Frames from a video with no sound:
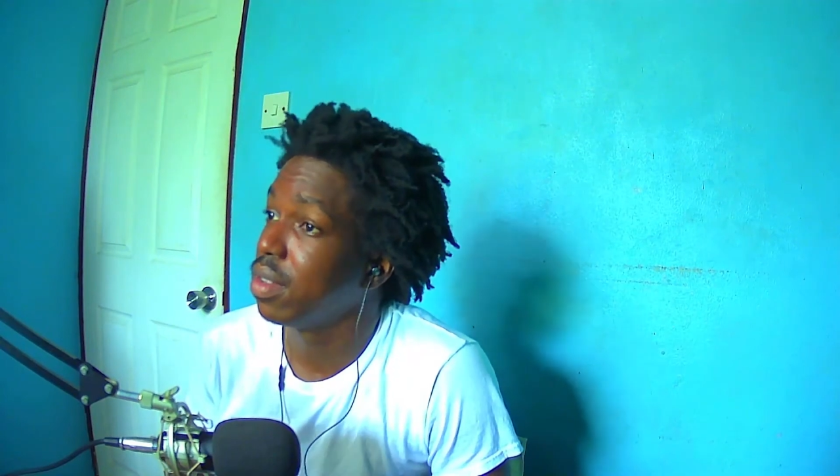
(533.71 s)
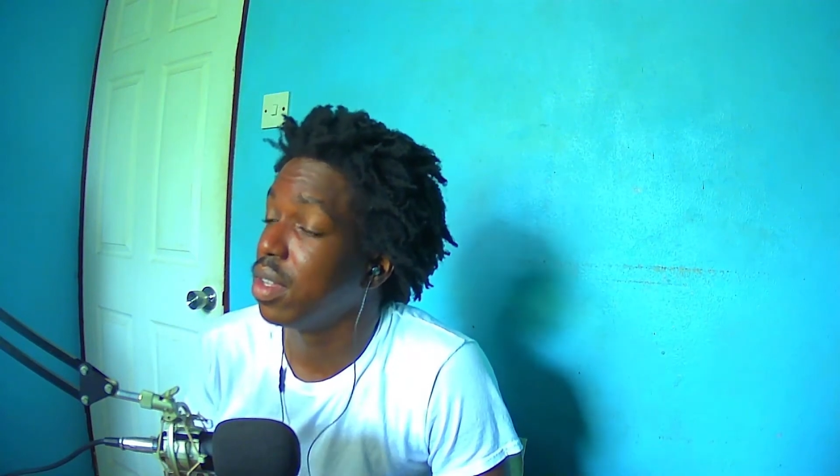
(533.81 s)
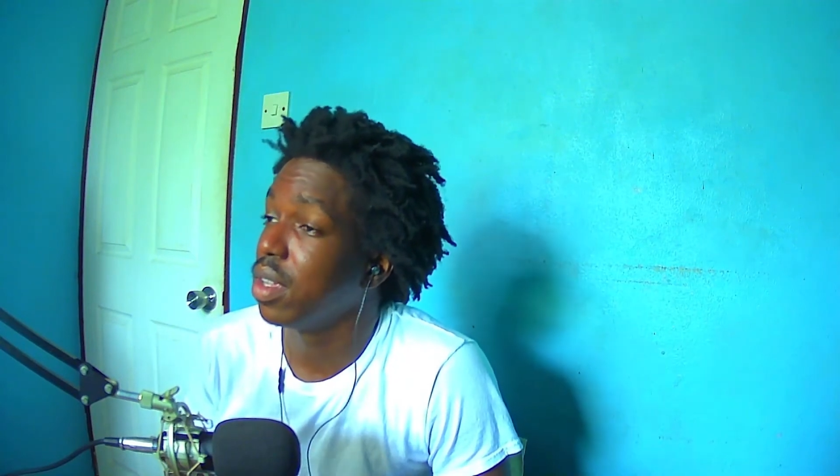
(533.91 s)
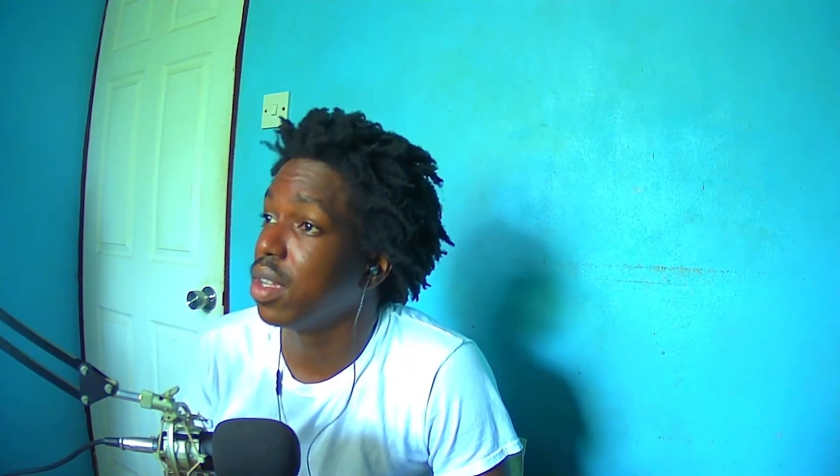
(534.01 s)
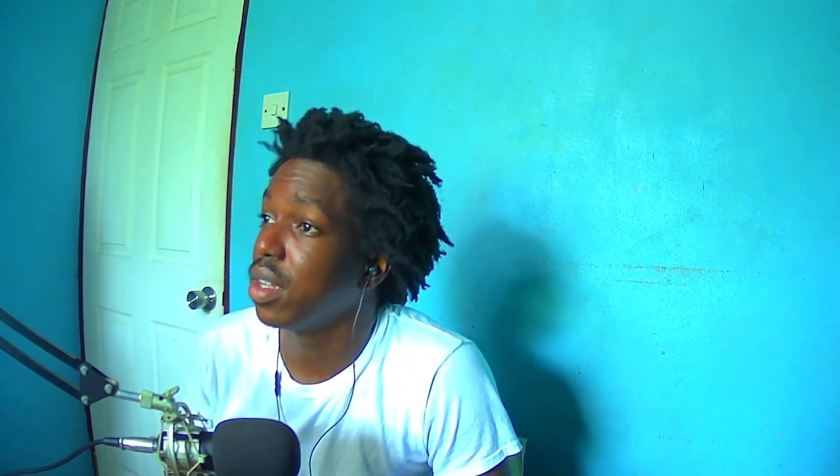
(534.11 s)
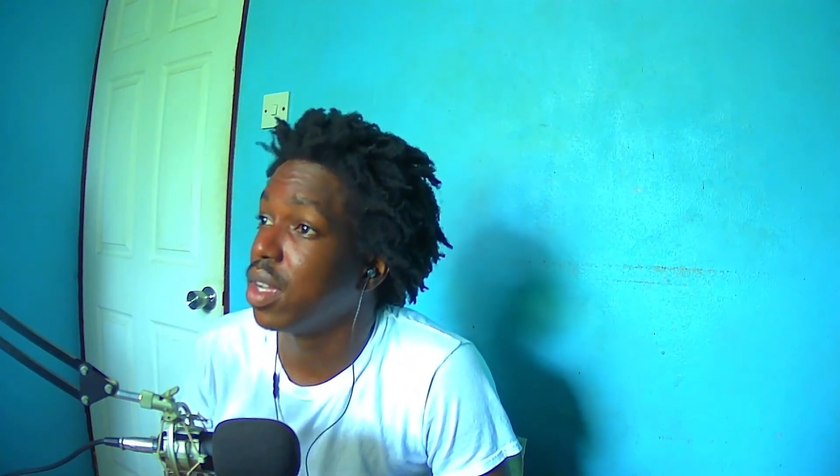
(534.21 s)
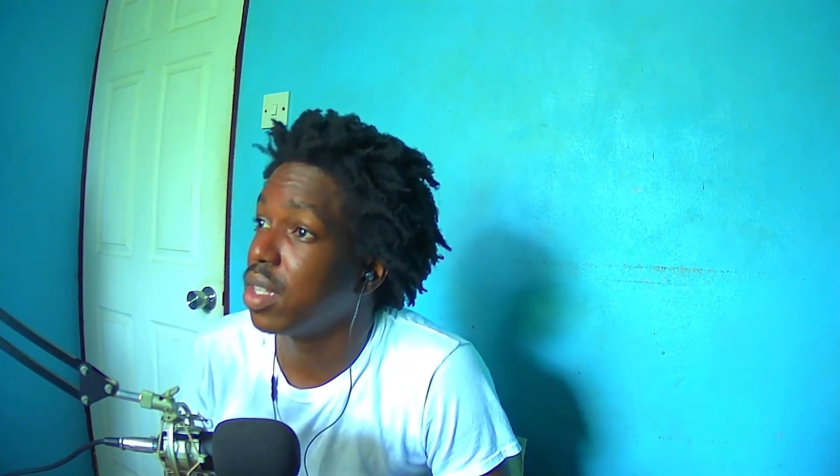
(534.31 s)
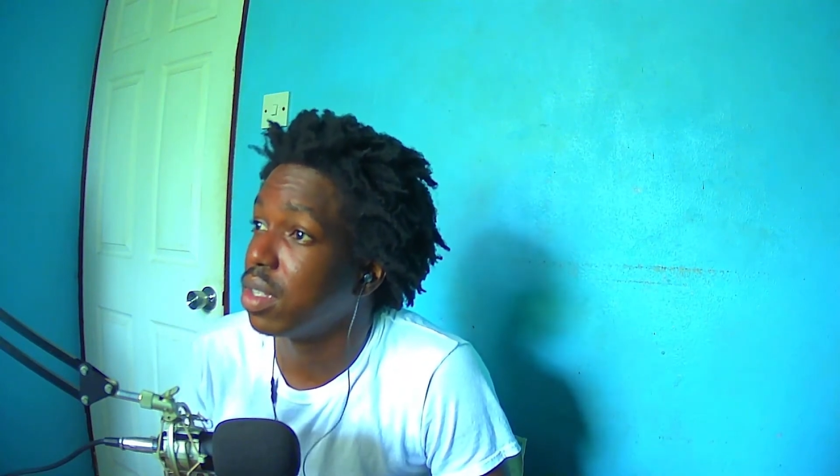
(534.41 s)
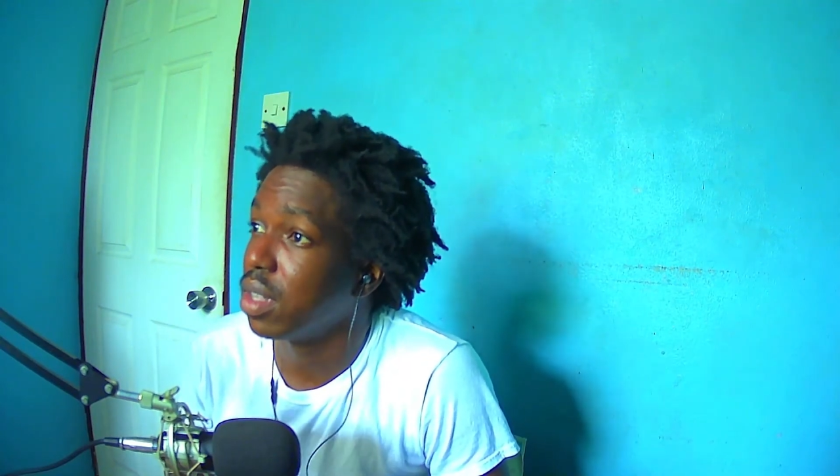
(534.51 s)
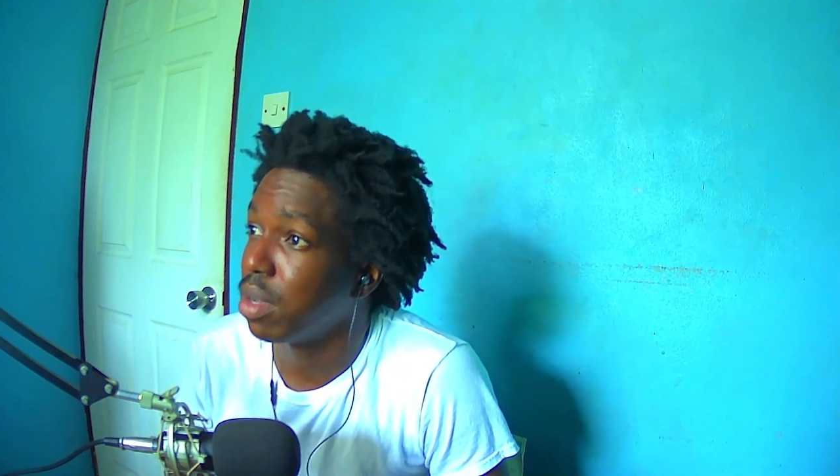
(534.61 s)
Yeah,
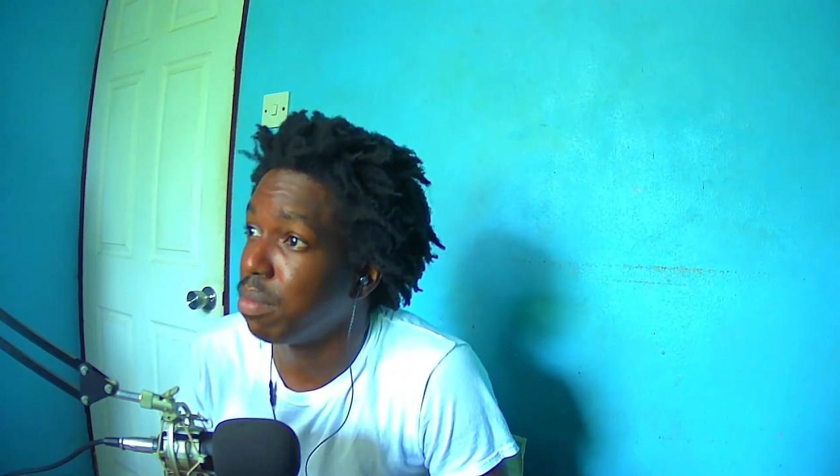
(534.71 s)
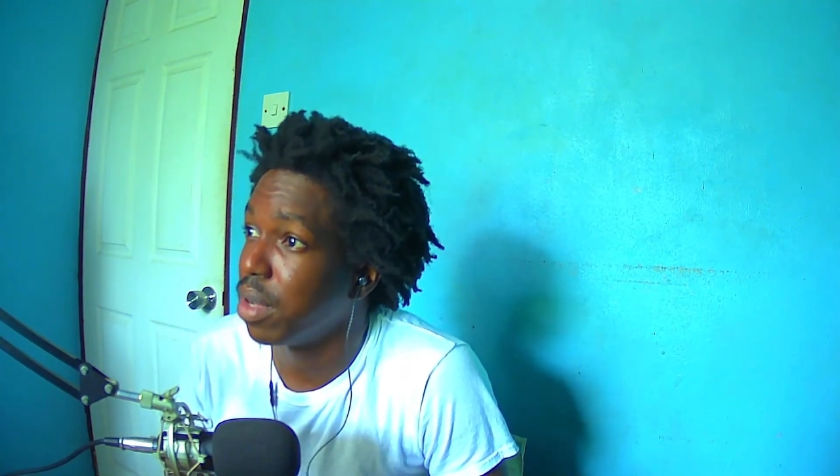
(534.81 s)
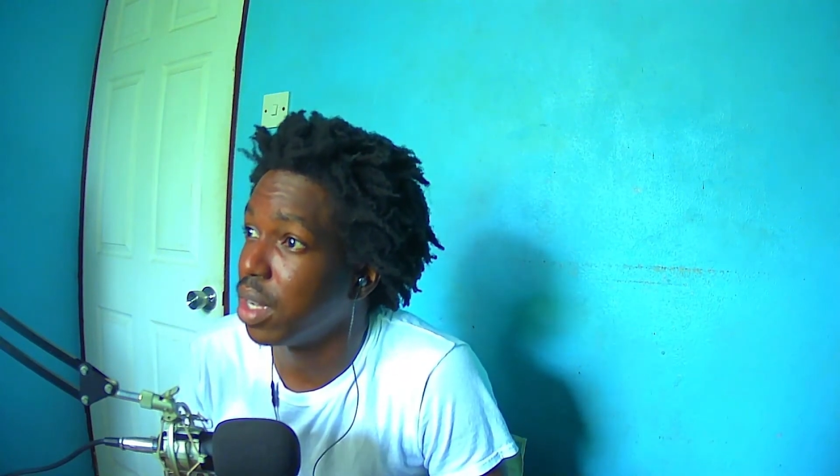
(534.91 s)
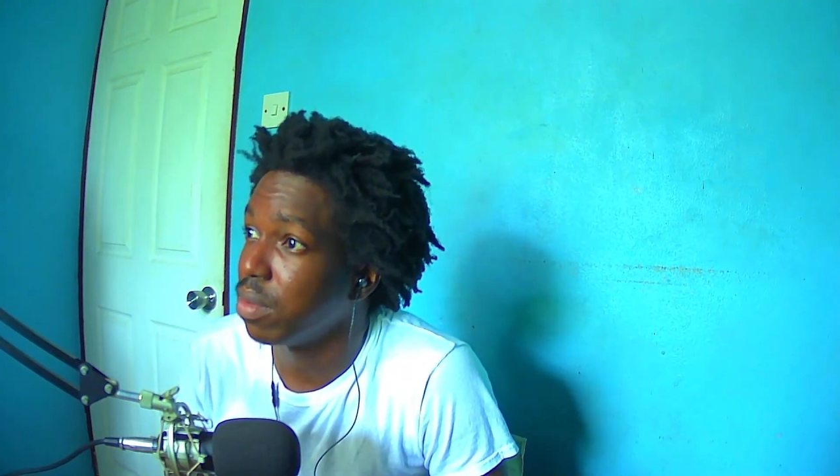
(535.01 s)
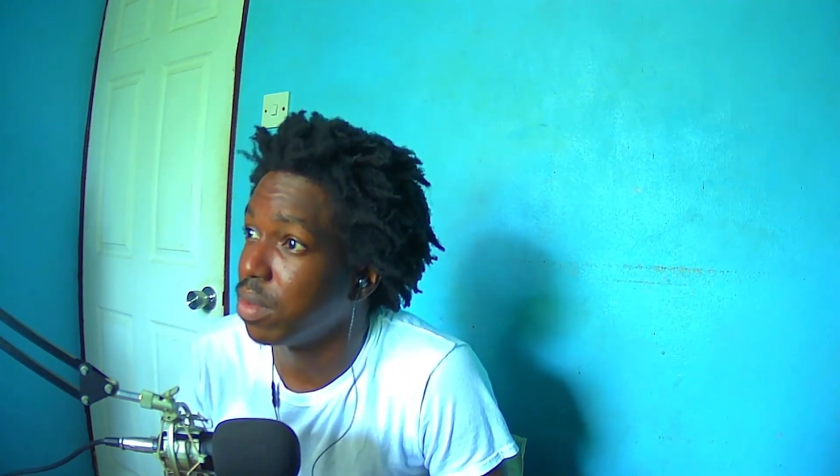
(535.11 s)
that plan